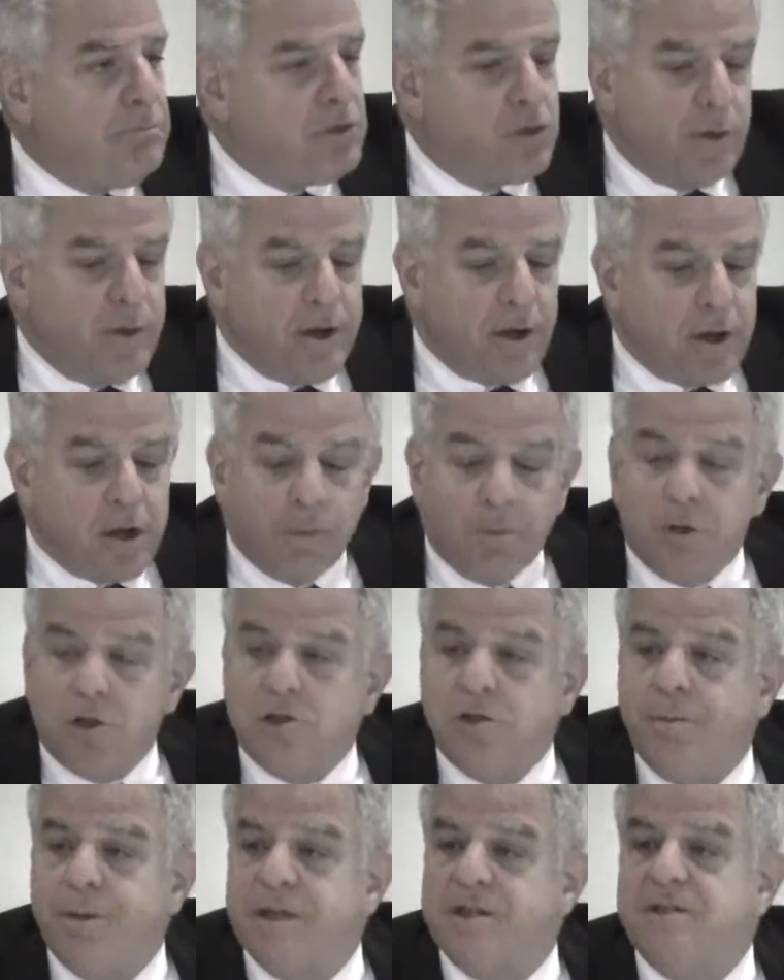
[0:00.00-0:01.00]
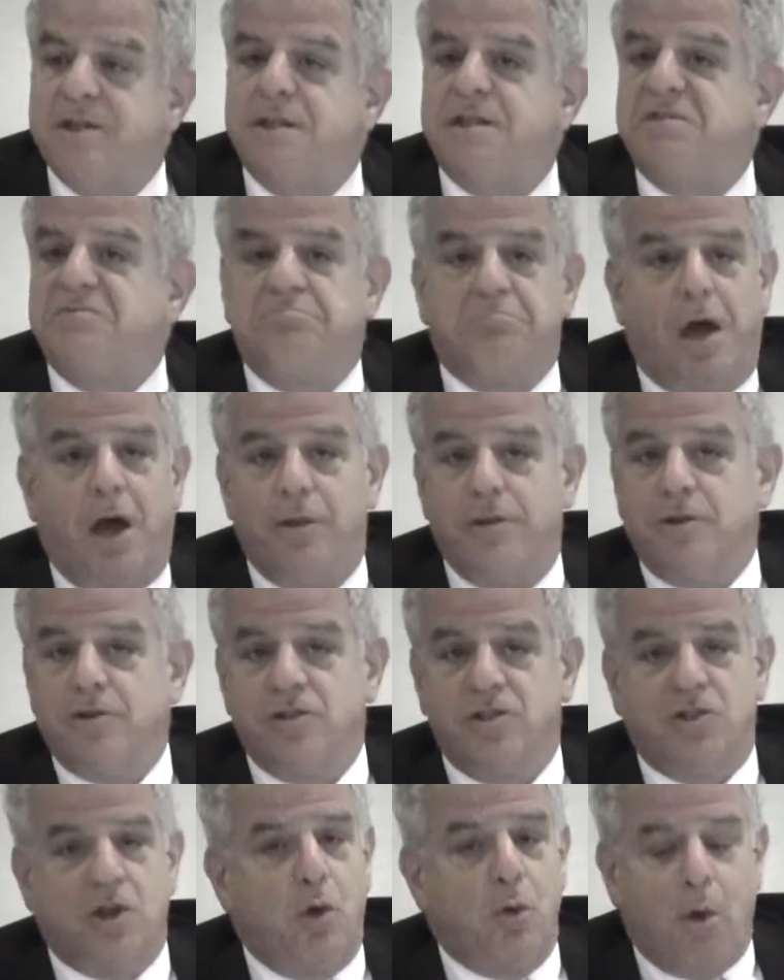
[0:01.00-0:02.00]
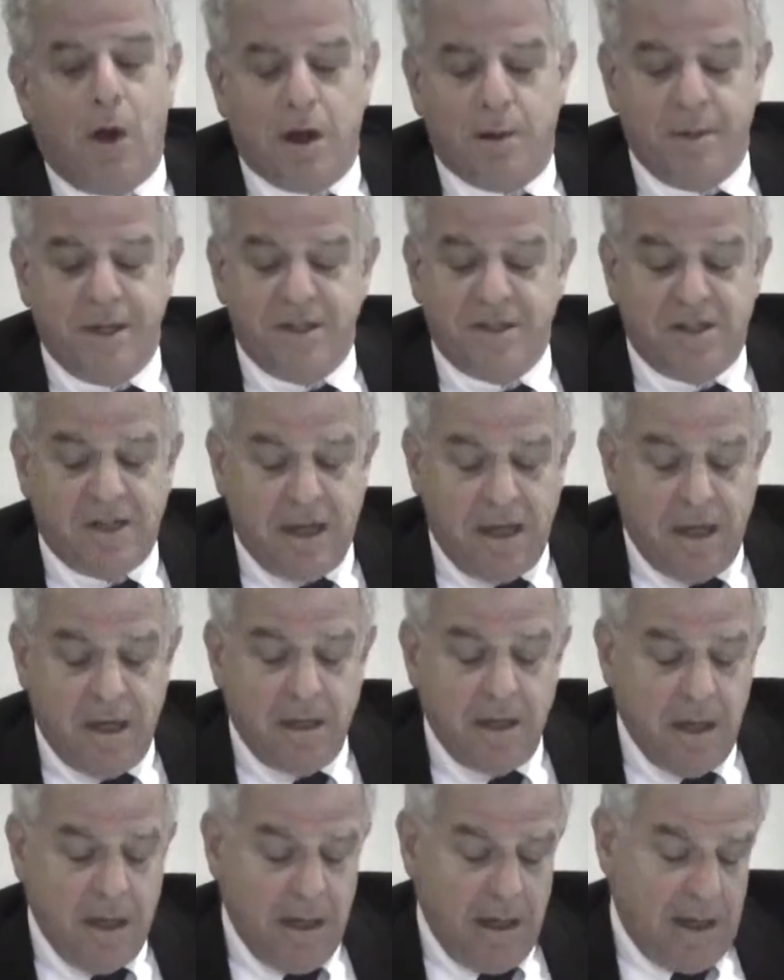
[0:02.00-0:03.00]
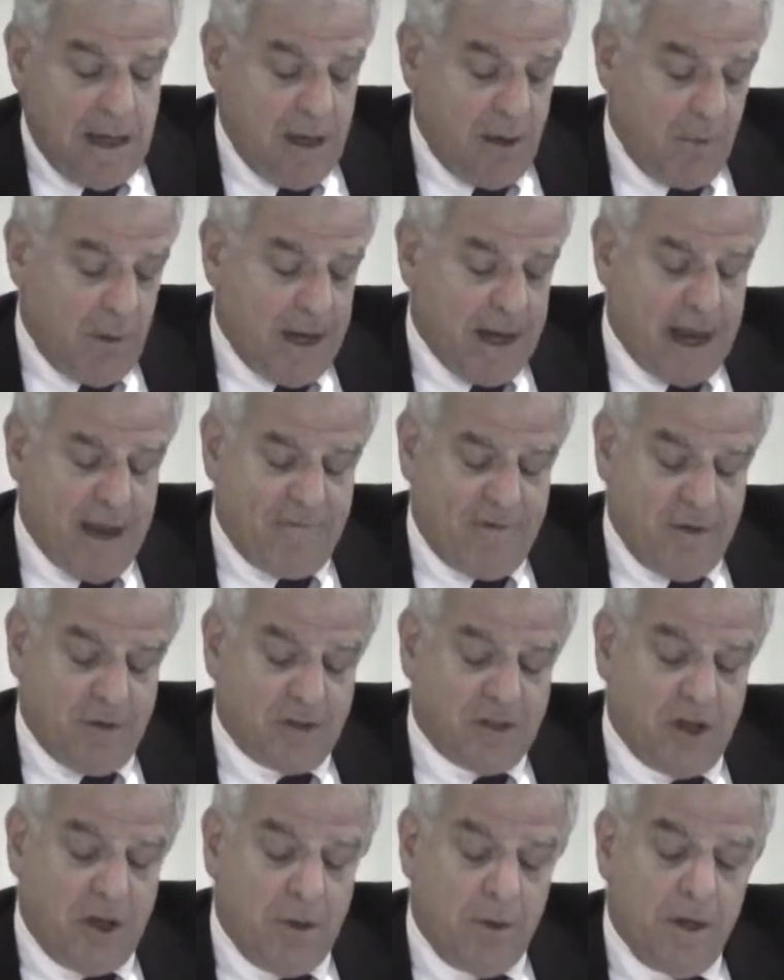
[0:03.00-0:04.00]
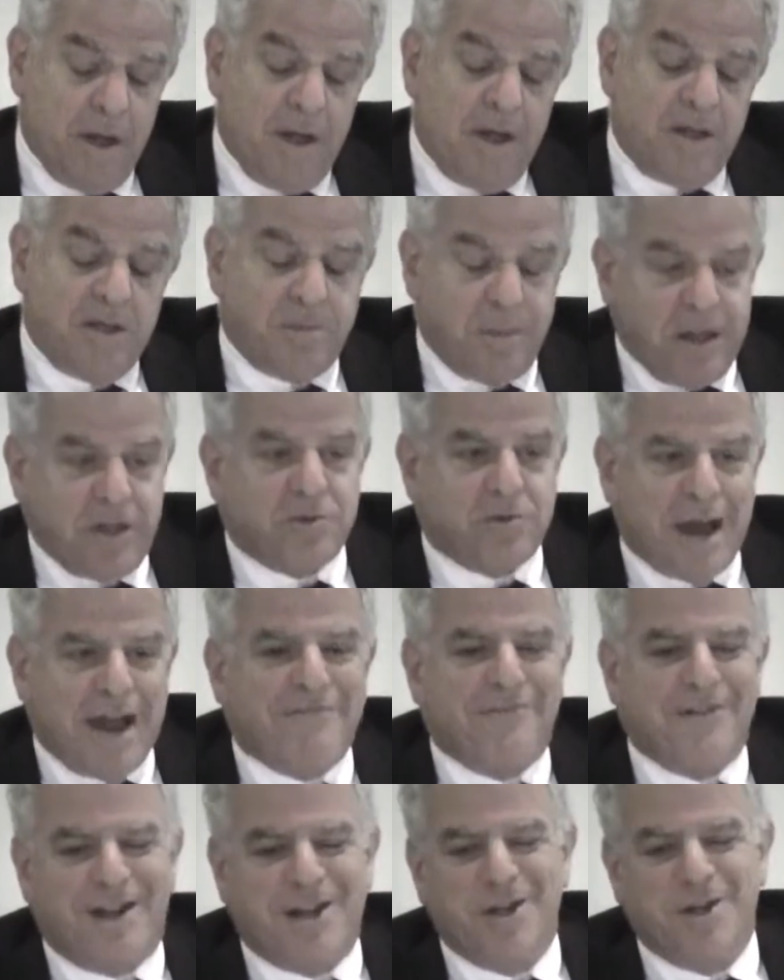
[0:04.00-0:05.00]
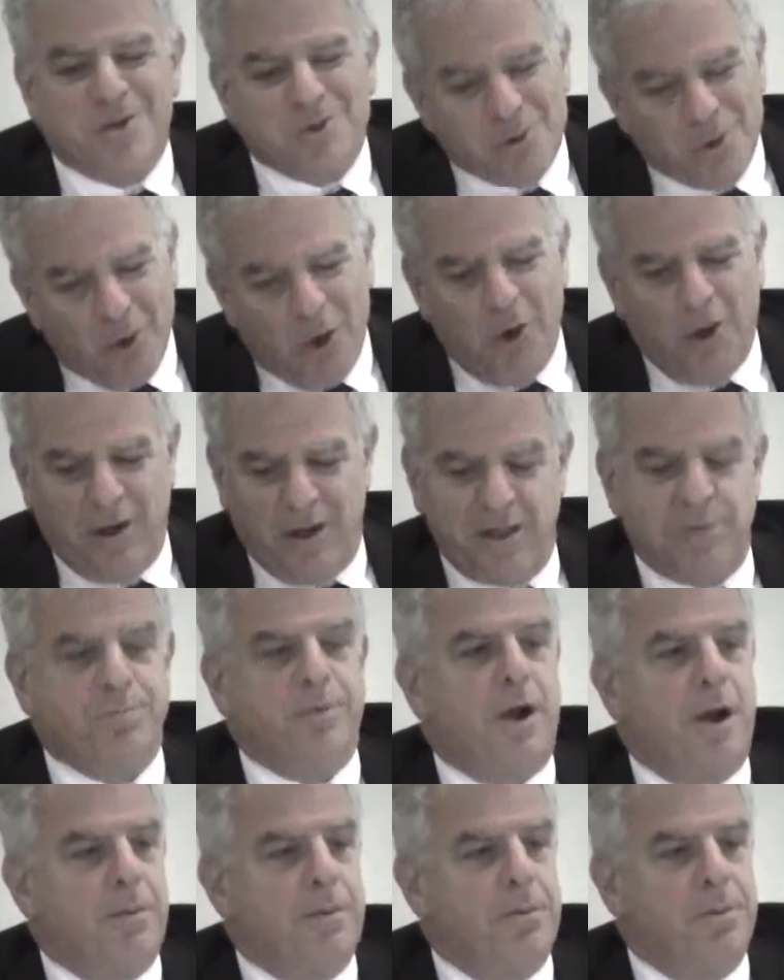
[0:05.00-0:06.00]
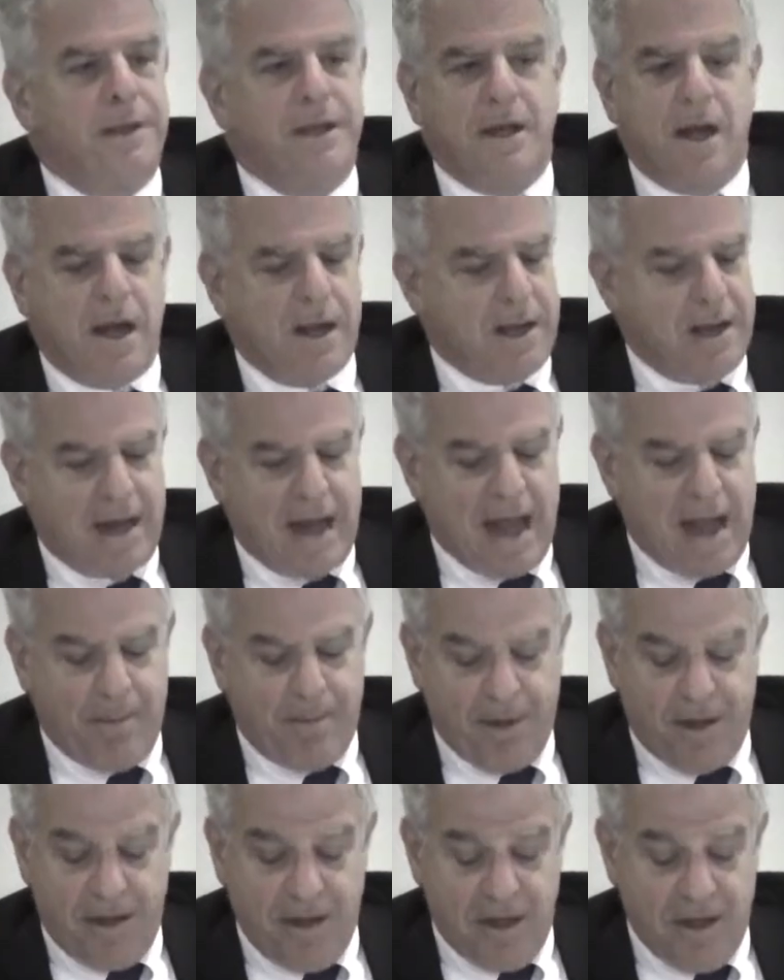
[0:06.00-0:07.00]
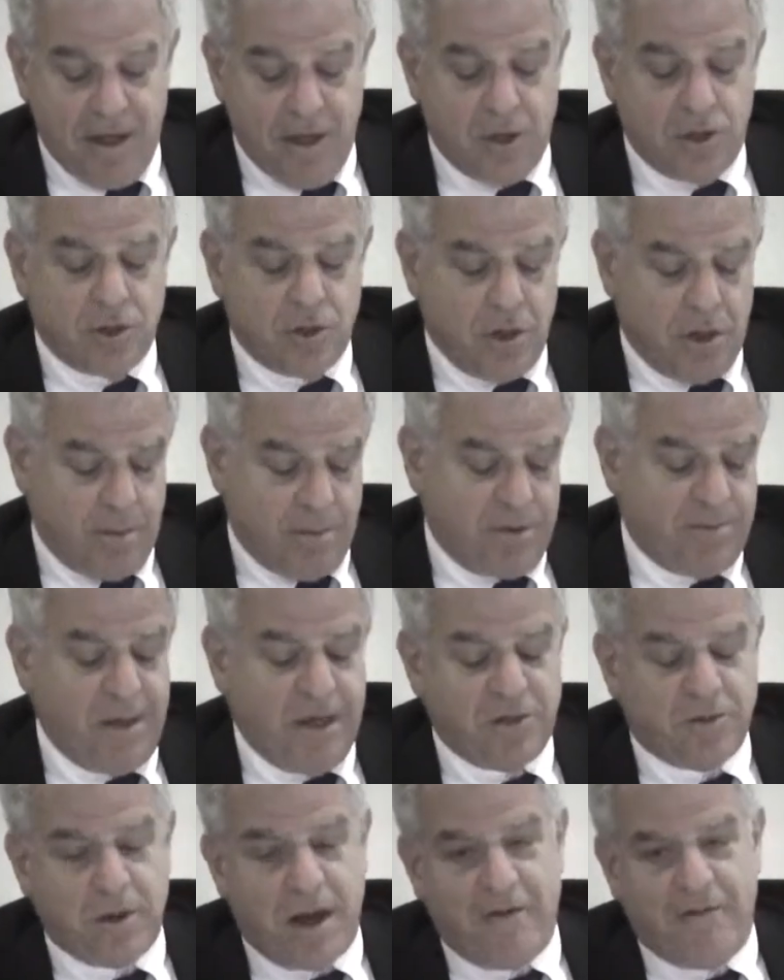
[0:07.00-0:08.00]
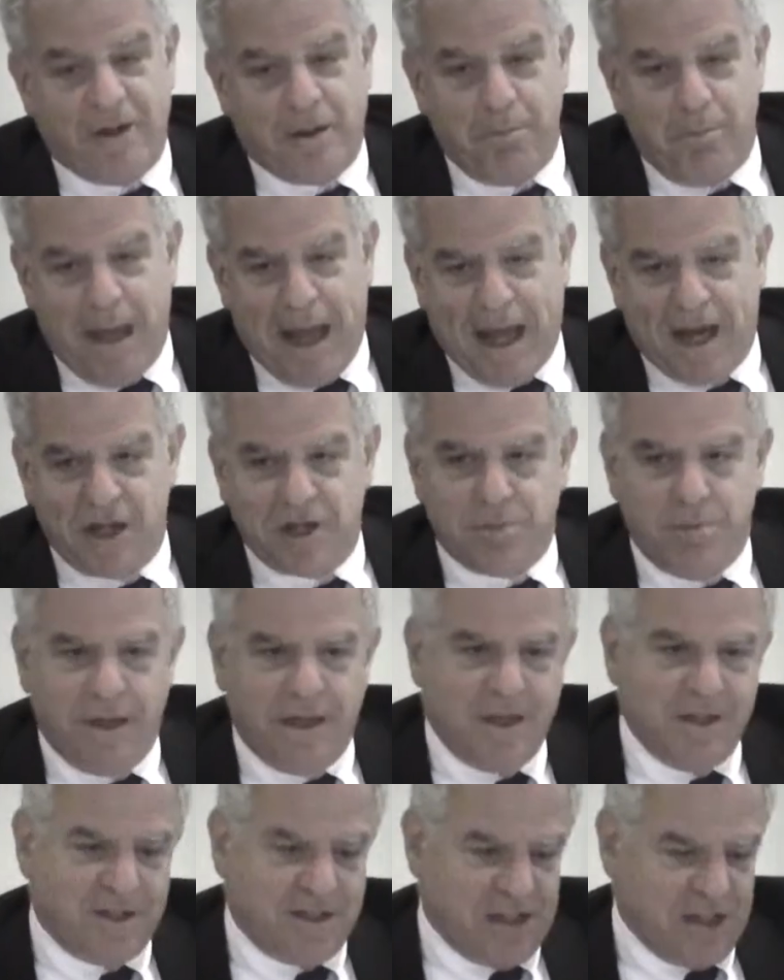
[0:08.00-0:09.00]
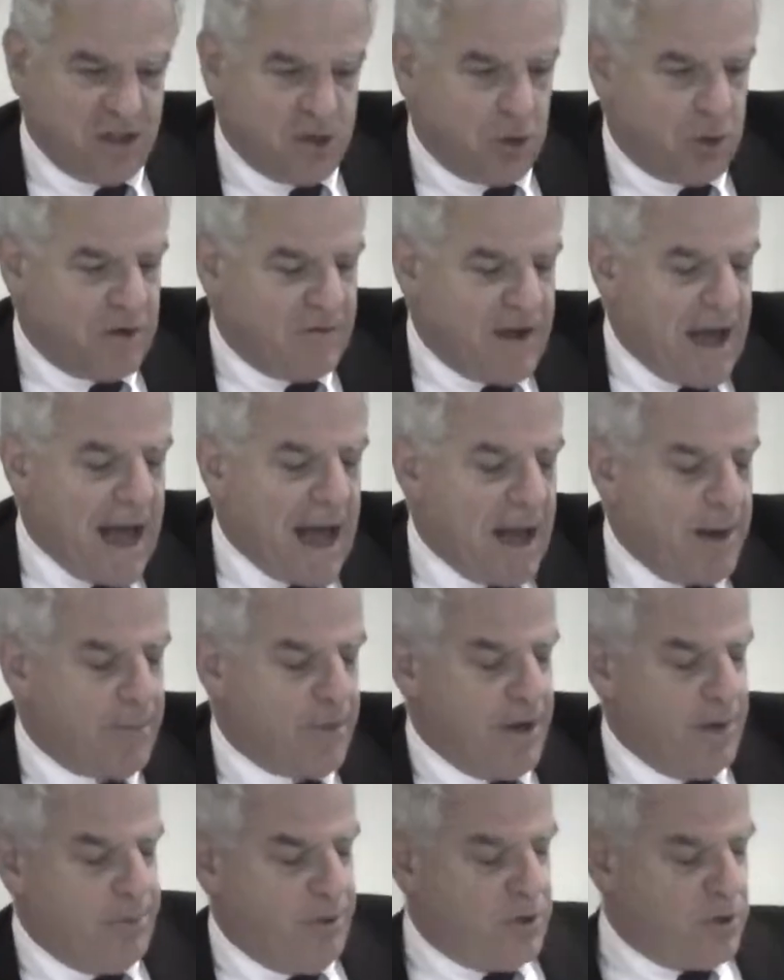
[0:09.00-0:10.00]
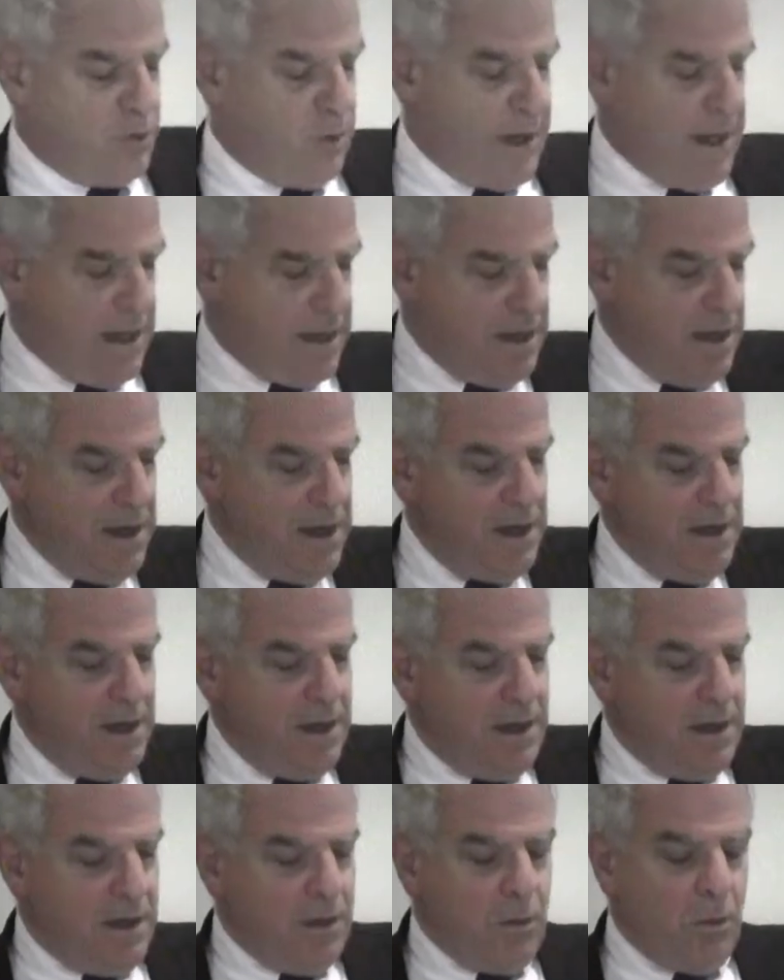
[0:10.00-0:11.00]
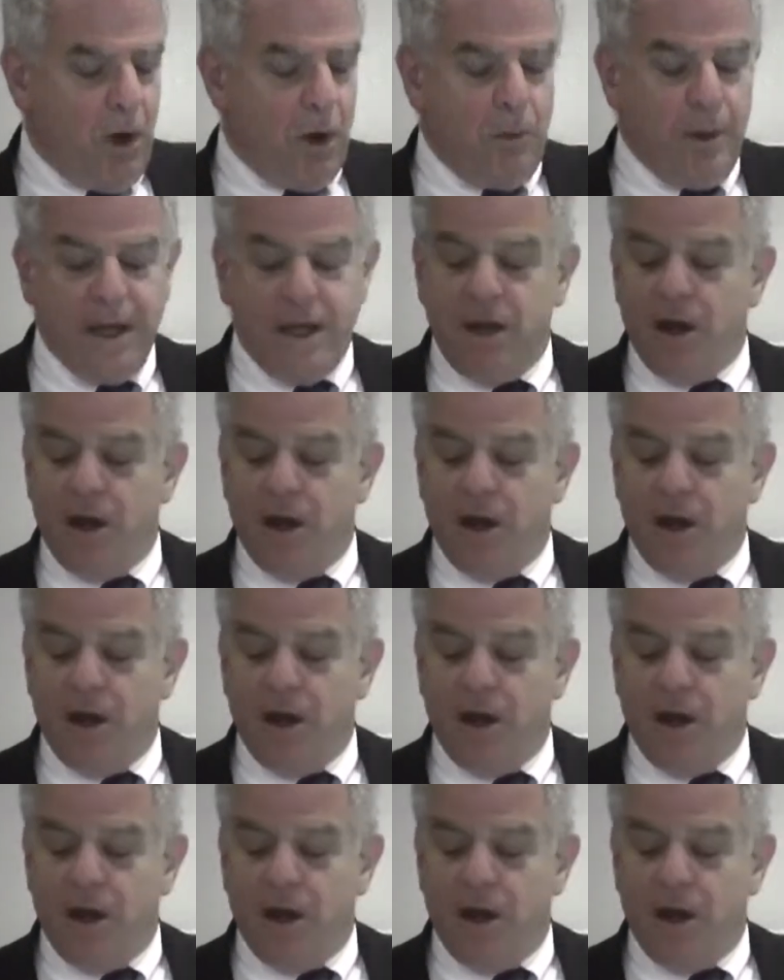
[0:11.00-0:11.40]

do their commercial business, others don't want to be seen, and what have you. So space traffic control is probably not going to happen in the near term. Space traffic management is a sort of hybrid between what we